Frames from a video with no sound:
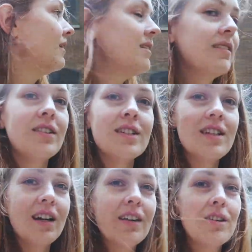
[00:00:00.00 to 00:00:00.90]
It's just
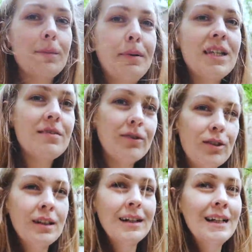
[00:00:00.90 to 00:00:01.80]
another
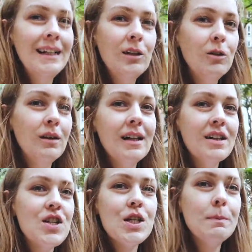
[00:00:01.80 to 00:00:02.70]
peaceful little
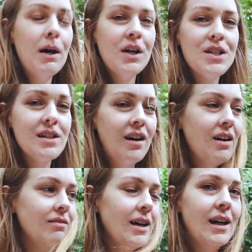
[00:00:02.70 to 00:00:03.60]
spot
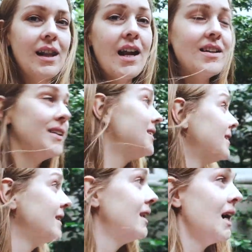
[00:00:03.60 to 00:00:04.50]
of uh, London,
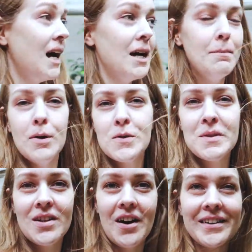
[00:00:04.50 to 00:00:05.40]
uh,
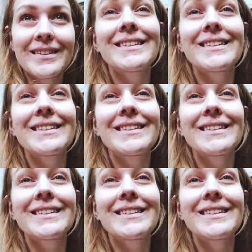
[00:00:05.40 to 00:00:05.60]
Postman's Garden.